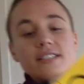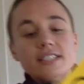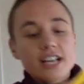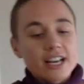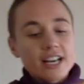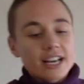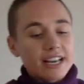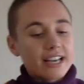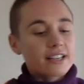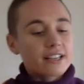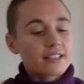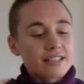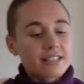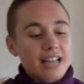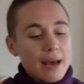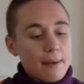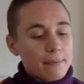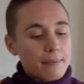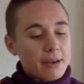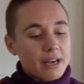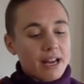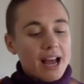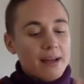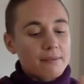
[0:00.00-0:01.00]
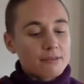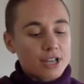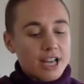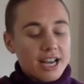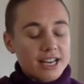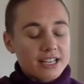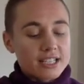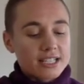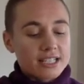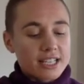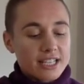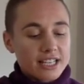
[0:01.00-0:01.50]
Siri, stop it. I'm
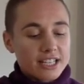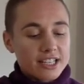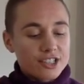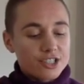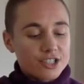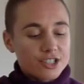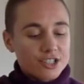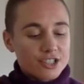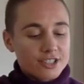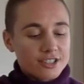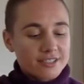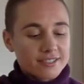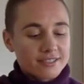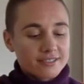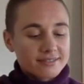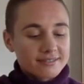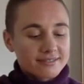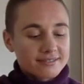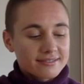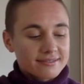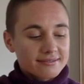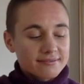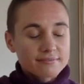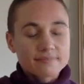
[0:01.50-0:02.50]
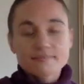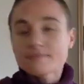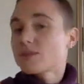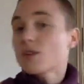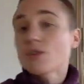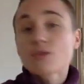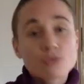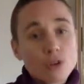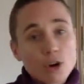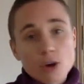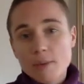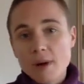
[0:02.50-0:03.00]
trying to teach
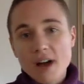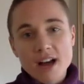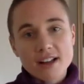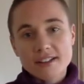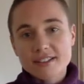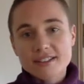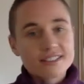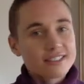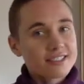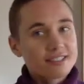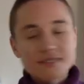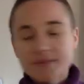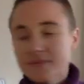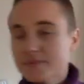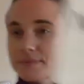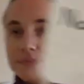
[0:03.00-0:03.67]
robots.